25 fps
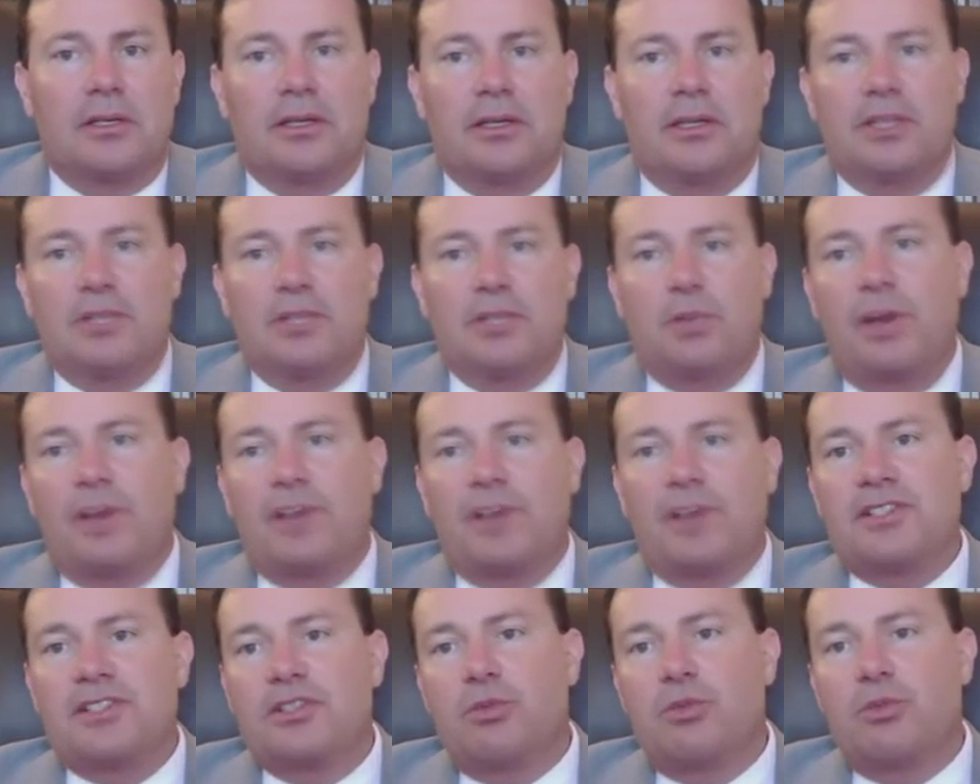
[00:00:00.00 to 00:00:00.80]
This
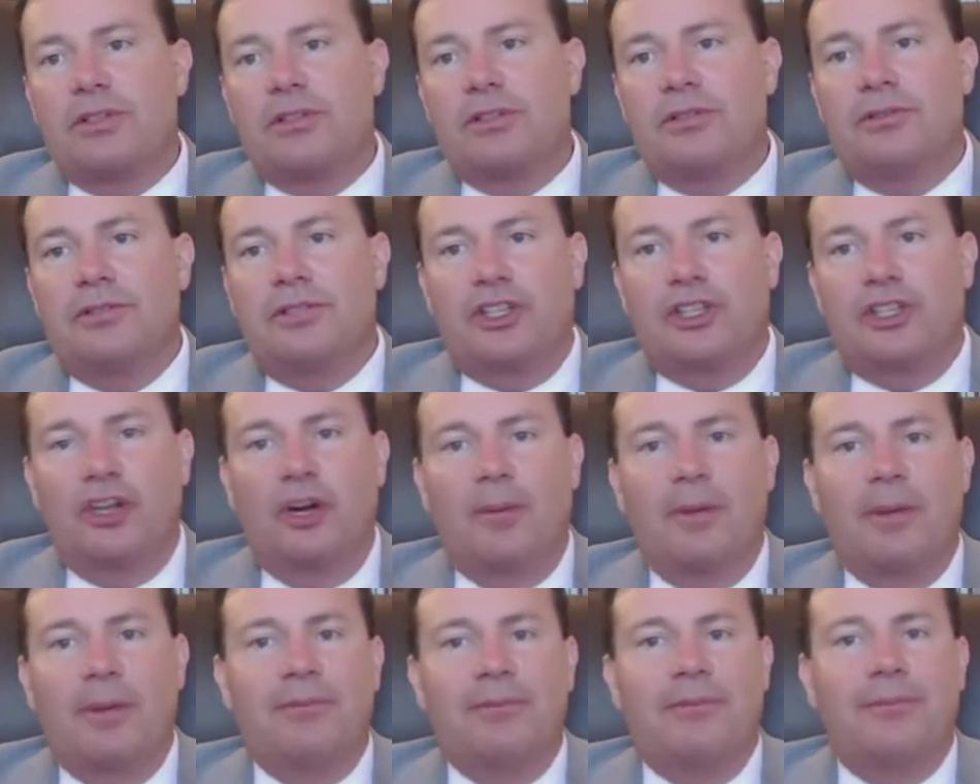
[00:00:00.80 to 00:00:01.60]
process would
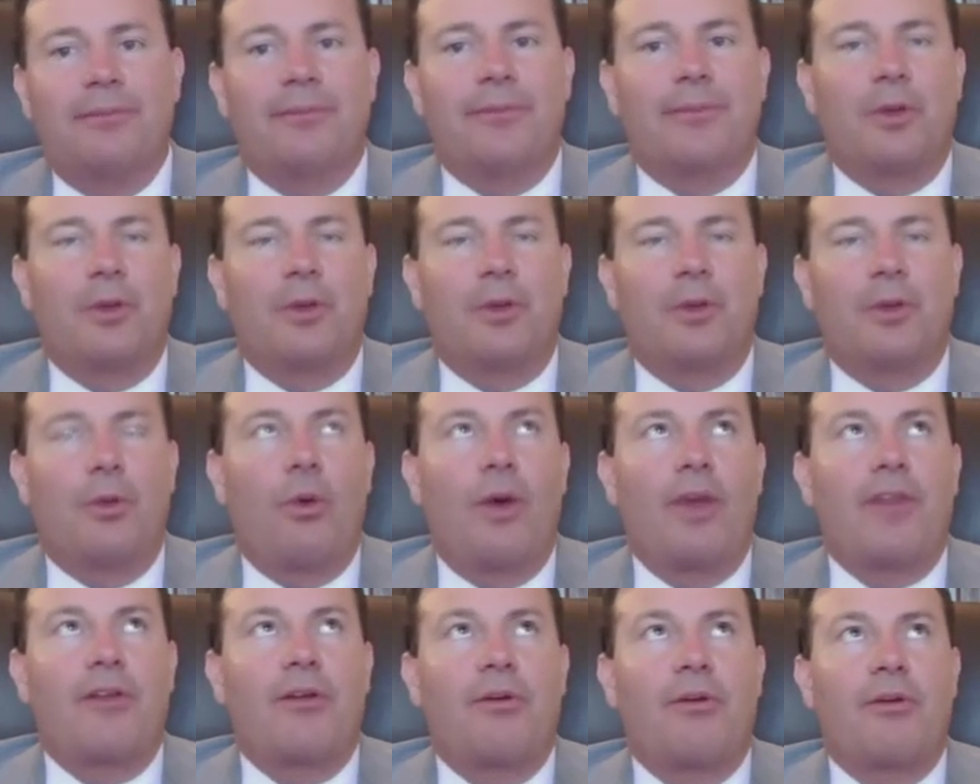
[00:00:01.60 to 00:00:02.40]
determine
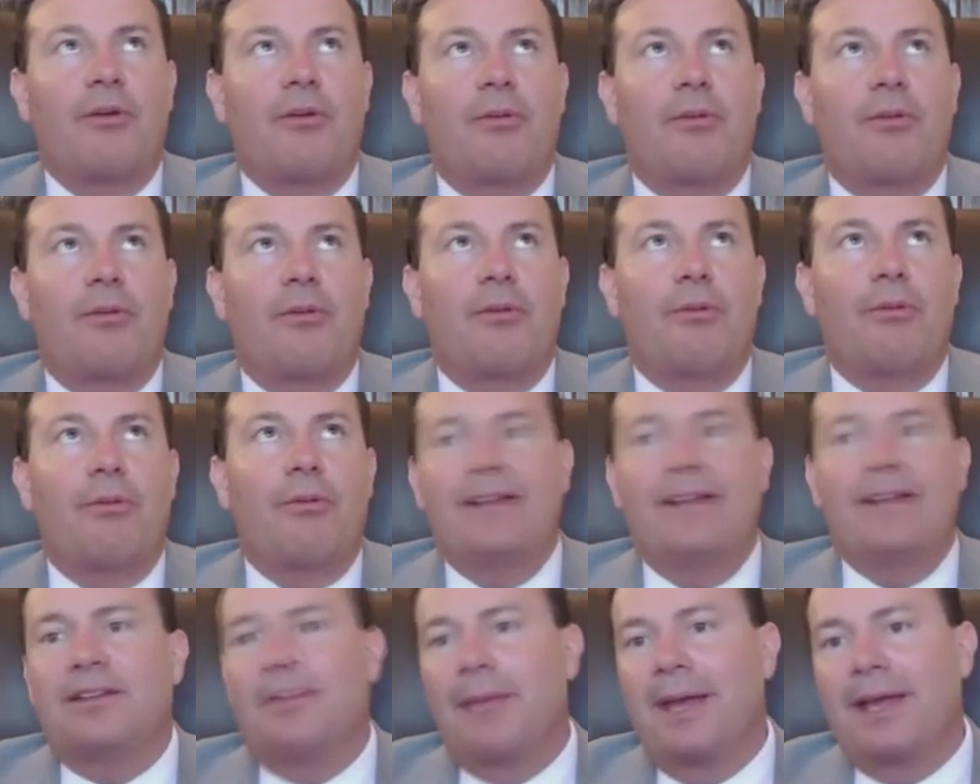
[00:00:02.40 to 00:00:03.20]
whether we
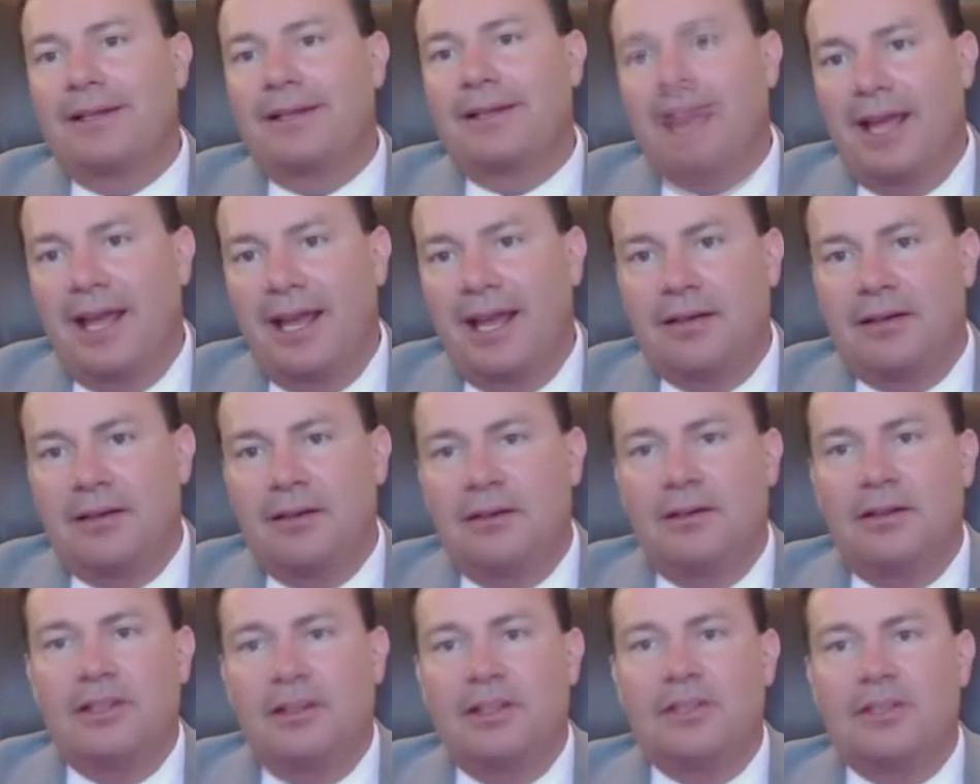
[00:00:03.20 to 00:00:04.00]
need to
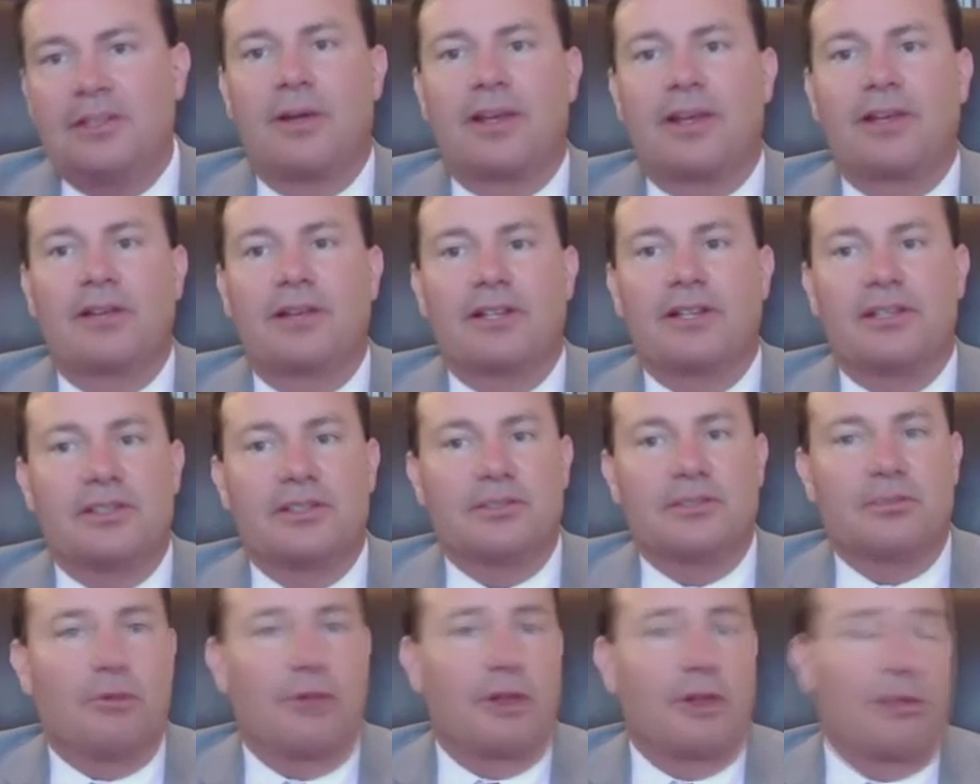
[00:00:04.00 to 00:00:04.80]
maintain these
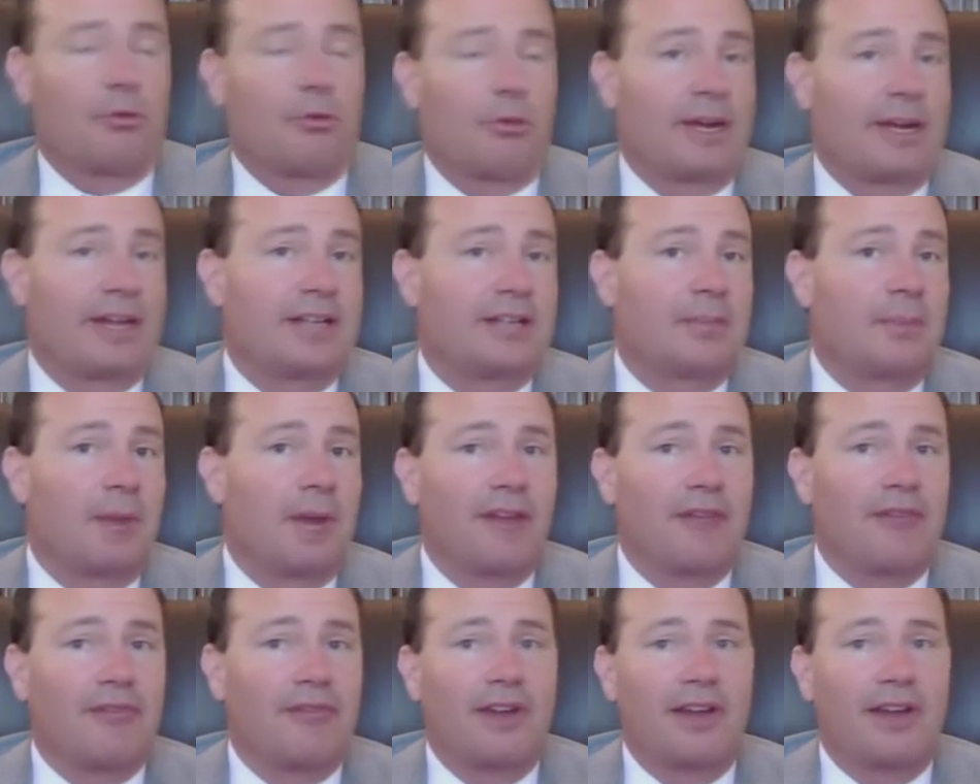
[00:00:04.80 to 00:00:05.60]
regulations, whether we need to
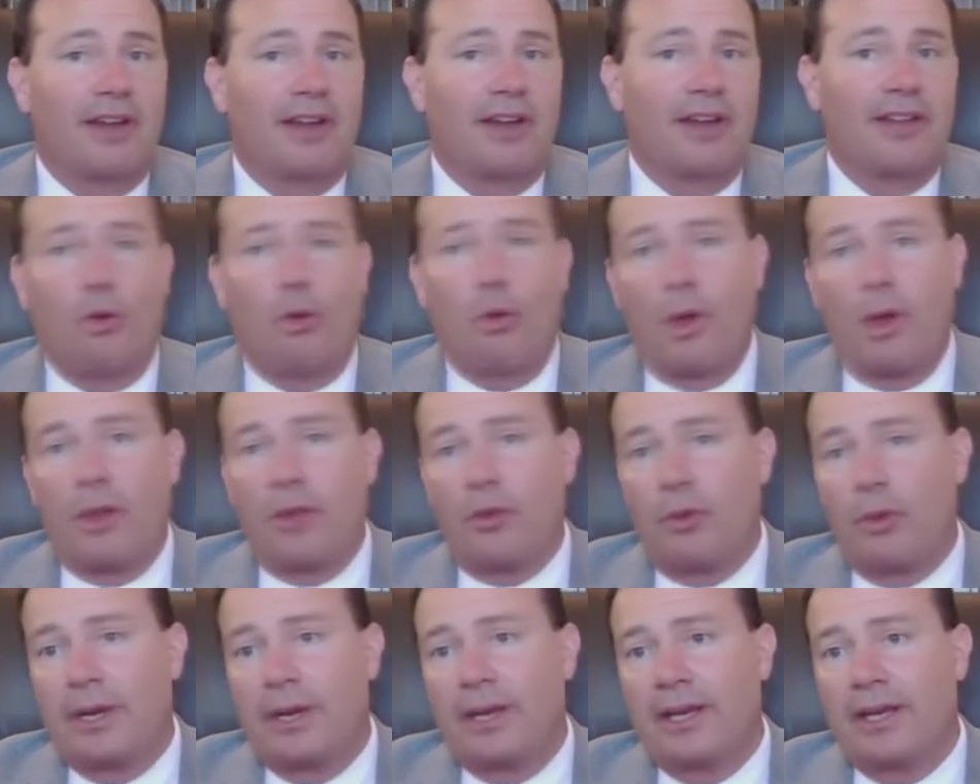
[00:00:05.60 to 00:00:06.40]
modify them, or
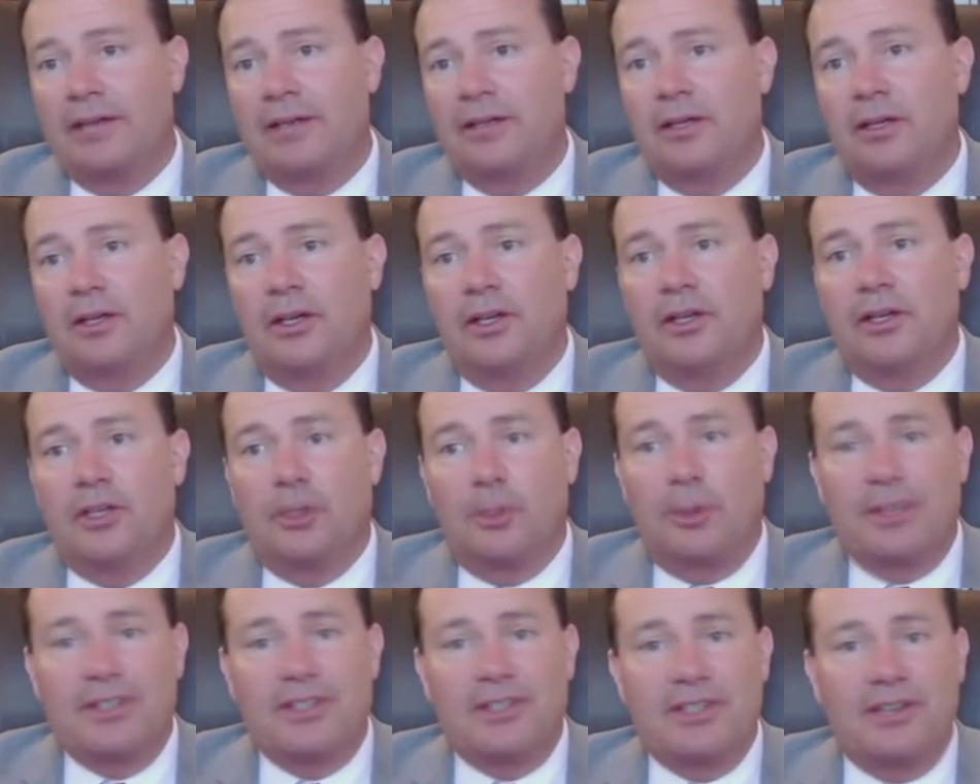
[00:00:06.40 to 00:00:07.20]
whether we need
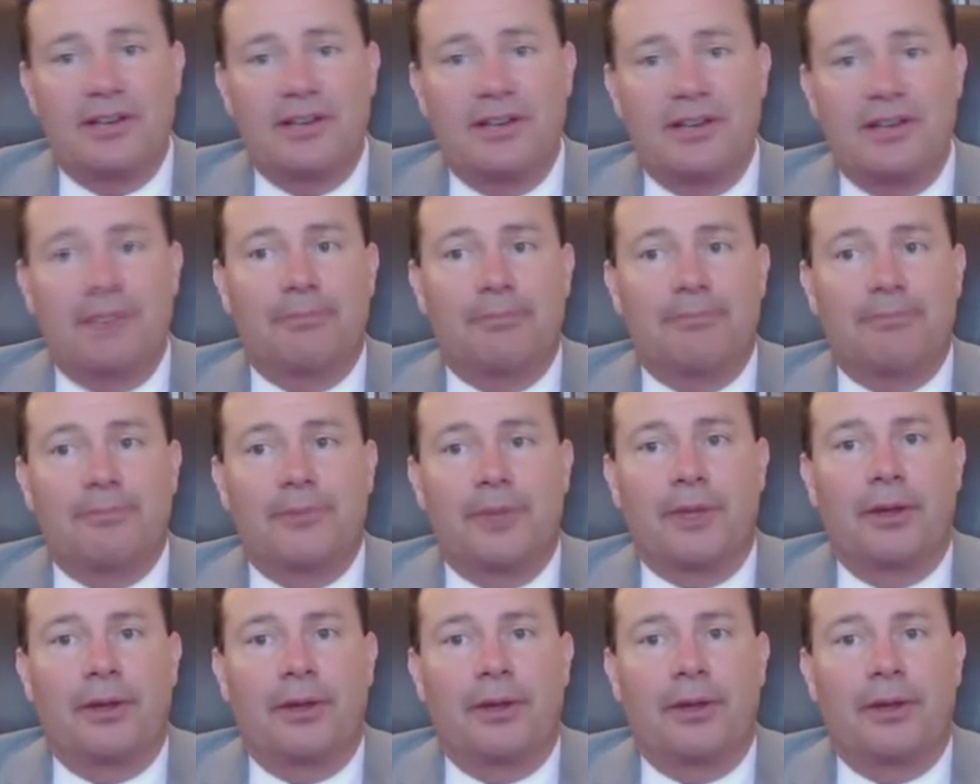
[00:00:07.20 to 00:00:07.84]
to rescind them.